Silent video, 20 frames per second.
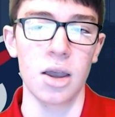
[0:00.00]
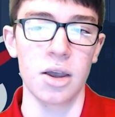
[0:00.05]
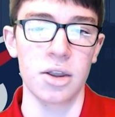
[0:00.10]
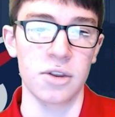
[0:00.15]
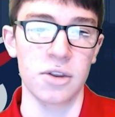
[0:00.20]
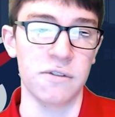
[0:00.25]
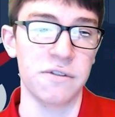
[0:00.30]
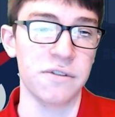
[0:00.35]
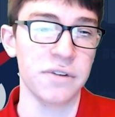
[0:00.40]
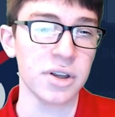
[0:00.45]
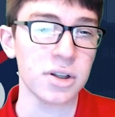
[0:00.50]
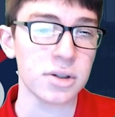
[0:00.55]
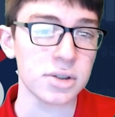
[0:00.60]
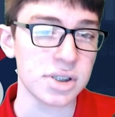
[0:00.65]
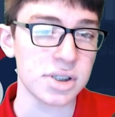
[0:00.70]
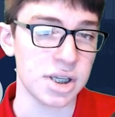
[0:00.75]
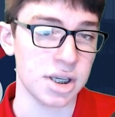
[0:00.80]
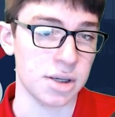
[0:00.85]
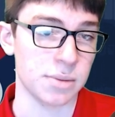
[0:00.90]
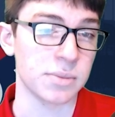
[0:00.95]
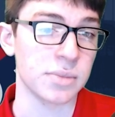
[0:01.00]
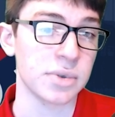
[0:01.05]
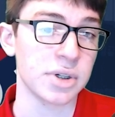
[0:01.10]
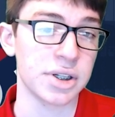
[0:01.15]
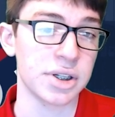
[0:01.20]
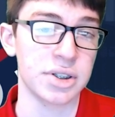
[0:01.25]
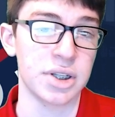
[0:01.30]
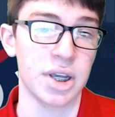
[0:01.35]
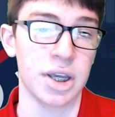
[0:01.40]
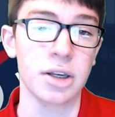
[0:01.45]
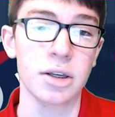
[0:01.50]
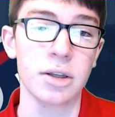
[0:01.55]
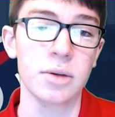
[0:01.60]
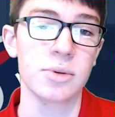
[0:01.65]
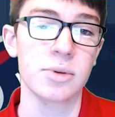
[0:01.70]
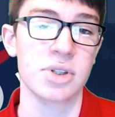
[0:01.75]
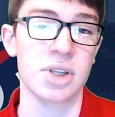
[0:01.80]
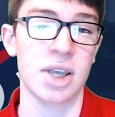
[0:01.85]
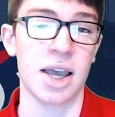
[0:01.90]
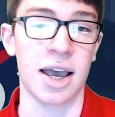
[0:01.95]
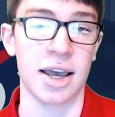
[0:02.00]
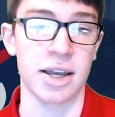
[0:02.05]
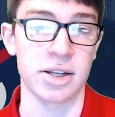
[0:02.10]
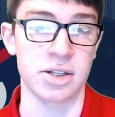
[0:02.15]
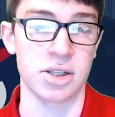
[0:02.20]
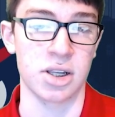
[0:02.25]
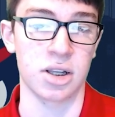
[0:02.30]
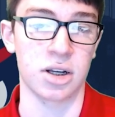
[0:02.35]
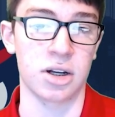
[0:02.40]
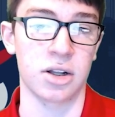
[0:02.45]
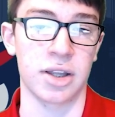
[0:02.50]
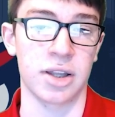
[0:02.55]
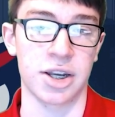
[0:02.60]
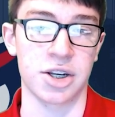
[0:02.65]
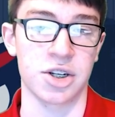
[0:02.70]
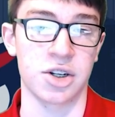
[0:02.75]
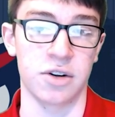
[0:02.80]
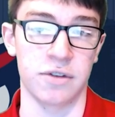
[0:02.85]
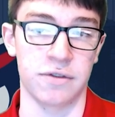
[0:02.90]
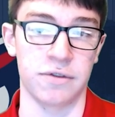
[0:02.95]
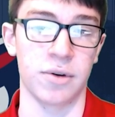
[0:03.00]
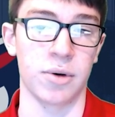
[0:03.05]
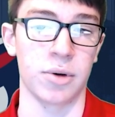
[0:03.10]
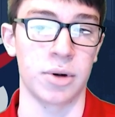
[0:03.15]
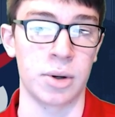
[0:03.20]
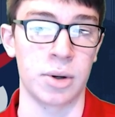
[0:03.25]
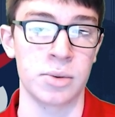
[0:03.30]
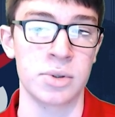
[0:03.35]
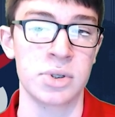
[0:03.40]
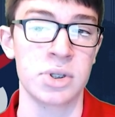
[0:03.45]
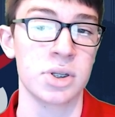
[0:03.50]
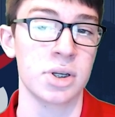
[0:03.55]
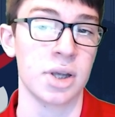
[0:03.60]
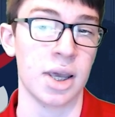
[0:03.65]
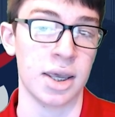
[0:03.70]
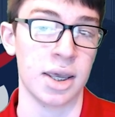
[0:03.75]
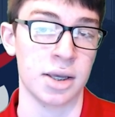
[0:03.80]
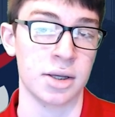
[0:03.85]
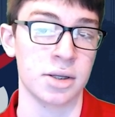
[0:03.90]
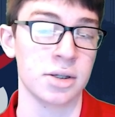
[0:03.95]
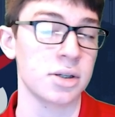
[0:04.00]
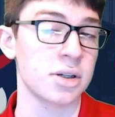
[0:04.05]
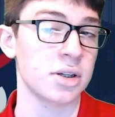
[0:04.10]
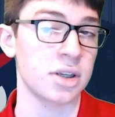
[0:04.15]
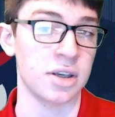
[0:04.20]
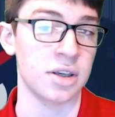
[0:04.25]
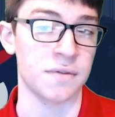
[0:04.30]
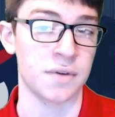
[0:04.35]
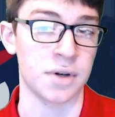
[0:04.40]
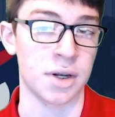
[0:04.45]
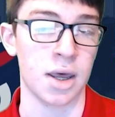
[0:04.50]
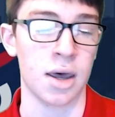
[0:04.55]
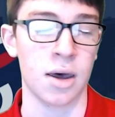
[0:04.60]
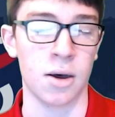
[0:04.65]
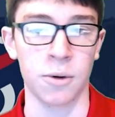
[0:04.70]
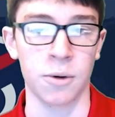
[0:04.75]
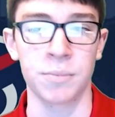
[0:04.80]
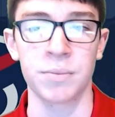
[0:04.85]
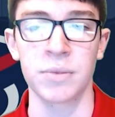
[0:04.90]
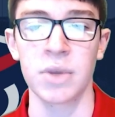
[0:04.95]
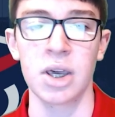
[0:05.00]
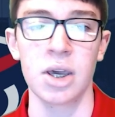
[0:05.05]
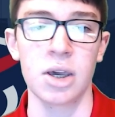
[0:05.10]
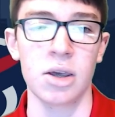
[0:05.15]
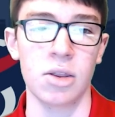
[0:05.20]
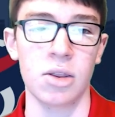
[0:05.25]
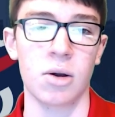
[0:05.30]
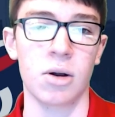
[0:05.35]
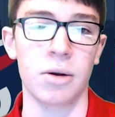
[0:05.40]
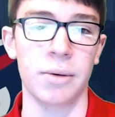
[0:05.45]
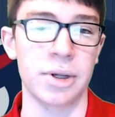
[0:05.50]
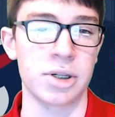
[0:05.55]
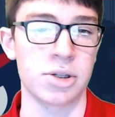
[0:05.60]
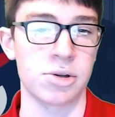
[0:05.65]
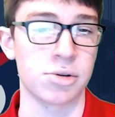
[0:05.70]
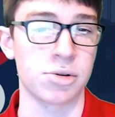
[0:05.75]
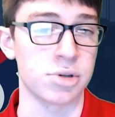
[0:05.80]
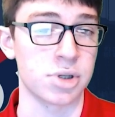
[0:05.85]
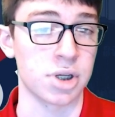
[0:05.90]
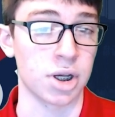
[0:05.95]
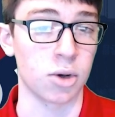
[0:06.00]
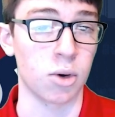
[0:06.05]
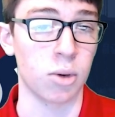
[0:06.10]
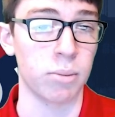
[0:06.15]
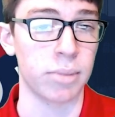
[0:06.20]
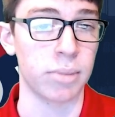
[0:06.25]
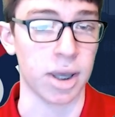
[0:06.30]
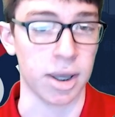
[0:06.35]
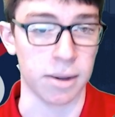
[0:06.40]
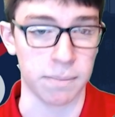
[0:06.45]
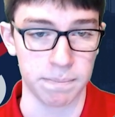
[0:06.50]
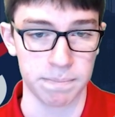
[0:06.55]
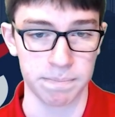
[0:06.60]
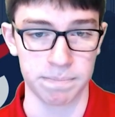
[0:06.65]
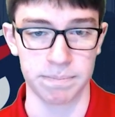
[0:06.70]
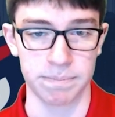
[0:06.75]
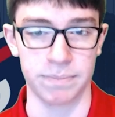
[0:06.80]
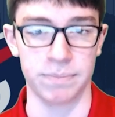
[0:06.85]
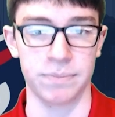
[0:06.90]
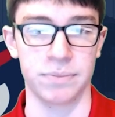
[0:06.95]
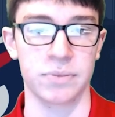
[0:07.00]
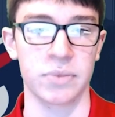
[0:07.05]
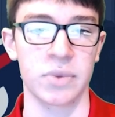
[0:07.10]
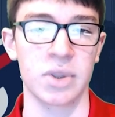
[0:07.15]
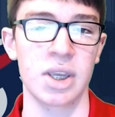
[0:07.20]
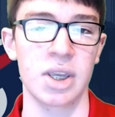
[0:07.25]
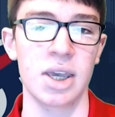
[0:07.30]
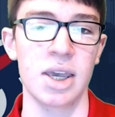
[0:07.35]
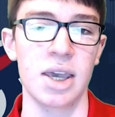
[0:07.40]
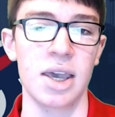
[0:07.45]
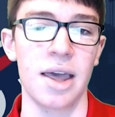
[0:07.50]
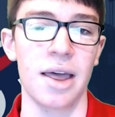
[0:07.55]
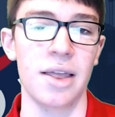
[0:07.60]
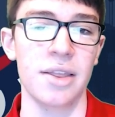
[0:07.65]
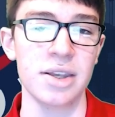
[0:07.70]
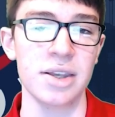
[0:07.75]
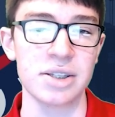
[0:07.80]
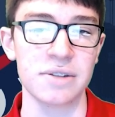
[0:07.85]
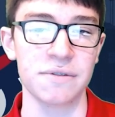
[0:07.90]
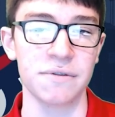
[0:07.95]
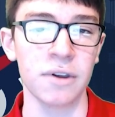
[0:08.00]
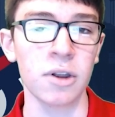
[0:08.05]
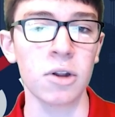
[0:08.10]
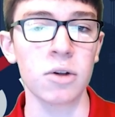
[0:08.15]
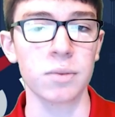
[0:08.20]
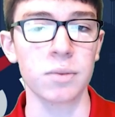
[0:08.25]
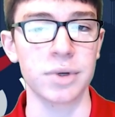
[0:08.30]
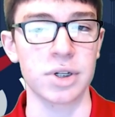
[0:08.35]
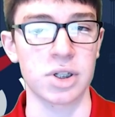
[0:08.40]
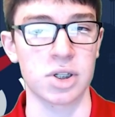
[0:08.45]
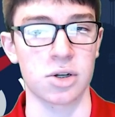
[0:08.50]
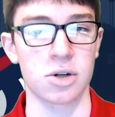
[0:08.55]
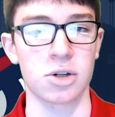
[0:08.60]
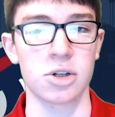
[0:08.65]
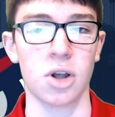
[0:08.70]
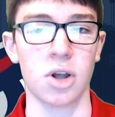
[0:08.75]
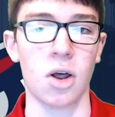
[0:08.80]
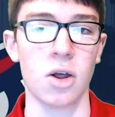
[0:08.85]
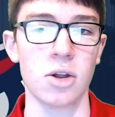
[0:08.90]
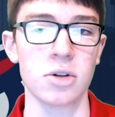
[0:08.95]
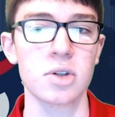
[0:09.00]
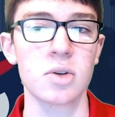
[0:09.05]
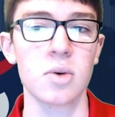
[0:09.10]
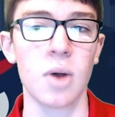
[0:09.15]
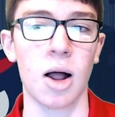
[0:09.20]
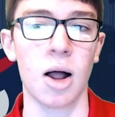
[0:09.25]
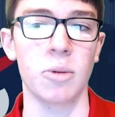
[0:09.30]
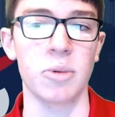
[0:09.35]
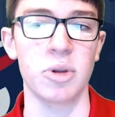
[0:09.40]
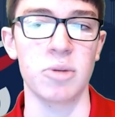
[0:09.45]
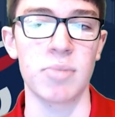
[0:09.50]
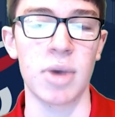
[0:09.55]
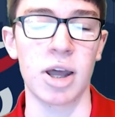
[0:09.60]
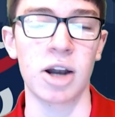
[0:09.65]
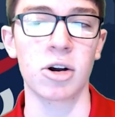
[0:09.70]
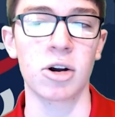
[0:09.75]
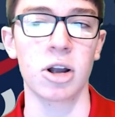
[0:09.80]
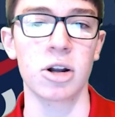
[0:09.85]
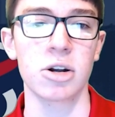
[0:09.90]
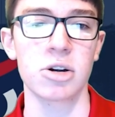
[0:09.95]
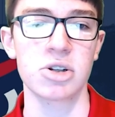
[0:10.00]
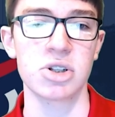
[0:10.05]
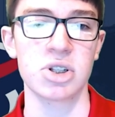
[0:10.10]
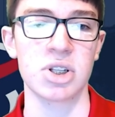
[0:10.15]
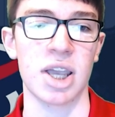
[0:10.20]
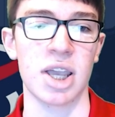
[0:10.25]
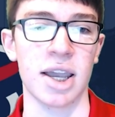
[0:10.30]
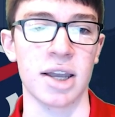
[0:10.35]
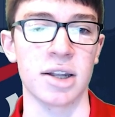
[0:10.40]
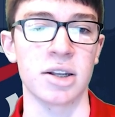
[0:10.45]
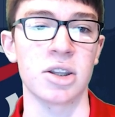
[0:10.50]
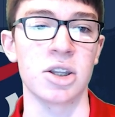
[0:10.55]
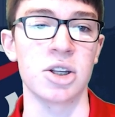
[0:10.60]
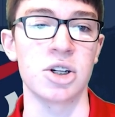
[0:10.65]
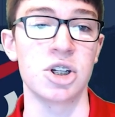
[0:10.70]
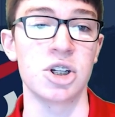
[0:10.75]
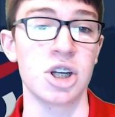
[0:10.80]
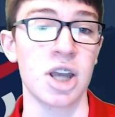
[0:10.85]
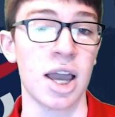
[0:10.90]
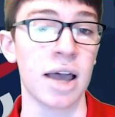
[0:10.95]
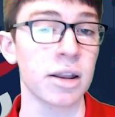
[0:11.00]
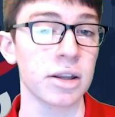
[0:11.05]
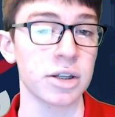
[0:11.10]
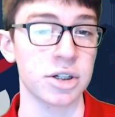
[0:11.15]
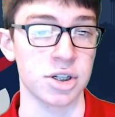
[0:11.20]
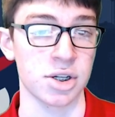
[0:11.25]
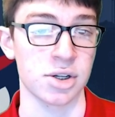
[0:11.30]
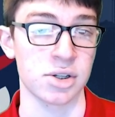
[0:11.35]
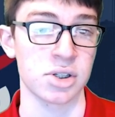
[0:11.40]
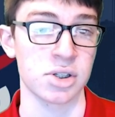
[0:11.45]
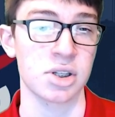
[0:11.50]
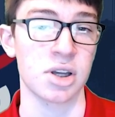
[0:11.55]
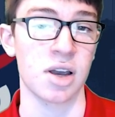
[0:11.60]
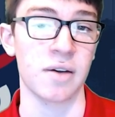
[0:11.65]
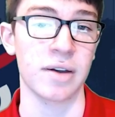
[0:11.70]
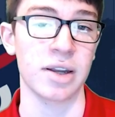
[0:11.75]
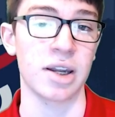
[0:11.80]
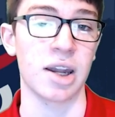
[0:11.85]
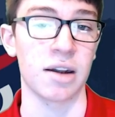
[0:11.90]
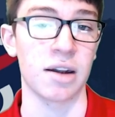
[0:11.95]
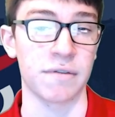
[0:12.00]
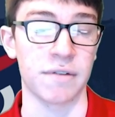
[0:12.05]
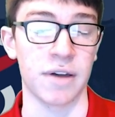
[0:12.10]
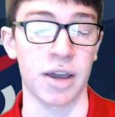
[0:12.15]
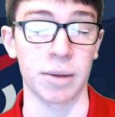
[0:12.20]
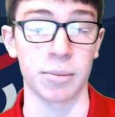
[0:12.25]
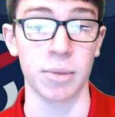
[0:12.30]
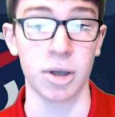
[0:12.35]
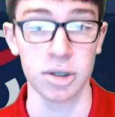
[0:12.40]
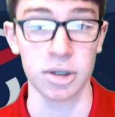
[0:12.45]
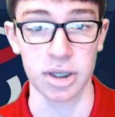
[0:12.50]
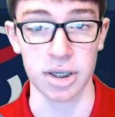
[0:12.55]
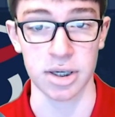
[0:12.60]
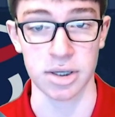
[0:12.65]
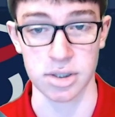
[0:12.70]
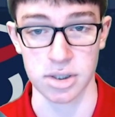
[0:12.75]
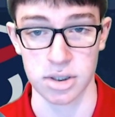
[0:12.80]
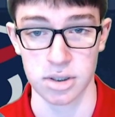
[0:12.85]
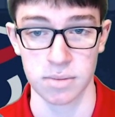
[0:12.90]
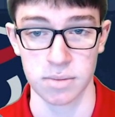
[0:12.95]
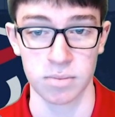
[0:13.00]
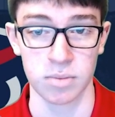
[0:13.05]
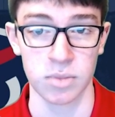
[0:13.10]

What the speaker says: The field team continues to add to the collection of photos, and, even now, there are researchers in Gombe. This field research also helped me better understand the challenges of identifying monkeys.